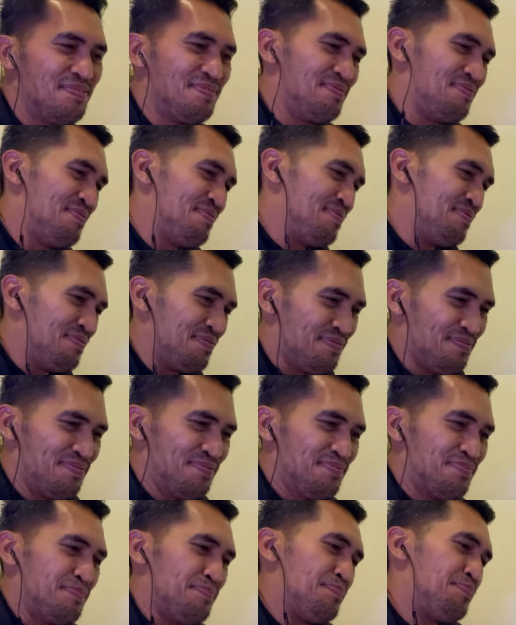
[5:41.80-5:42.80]

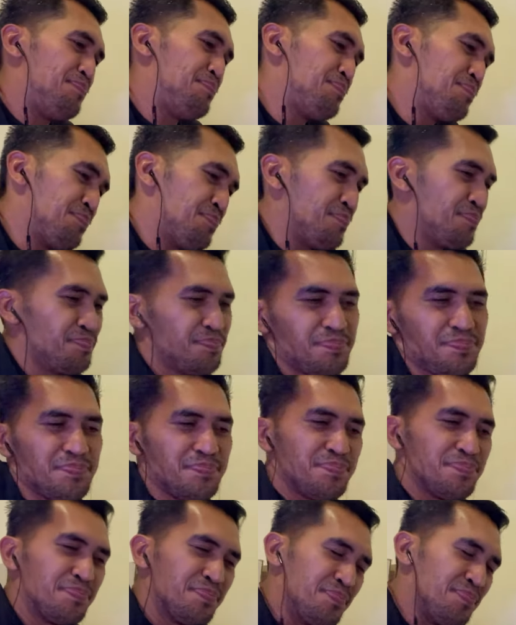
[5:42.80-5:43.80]

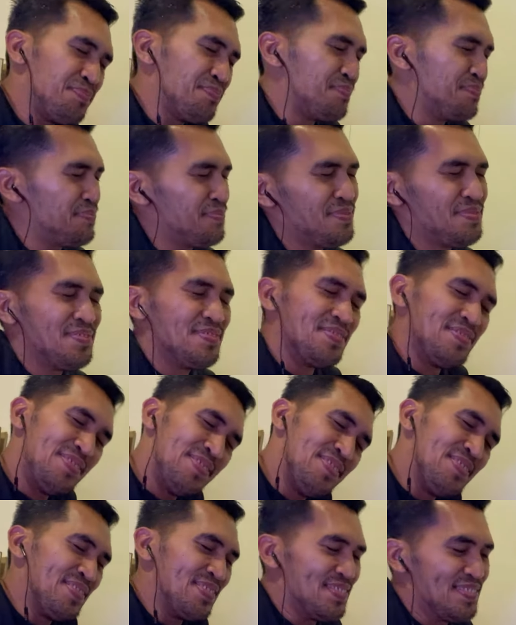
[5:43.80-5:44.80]

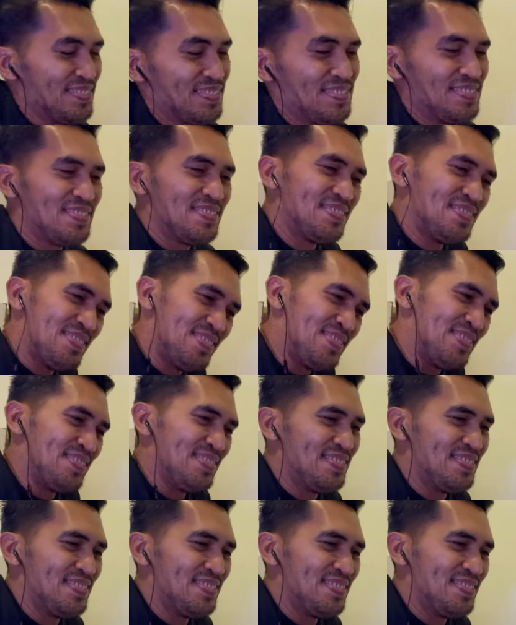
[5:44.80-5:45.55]
(no one is talking)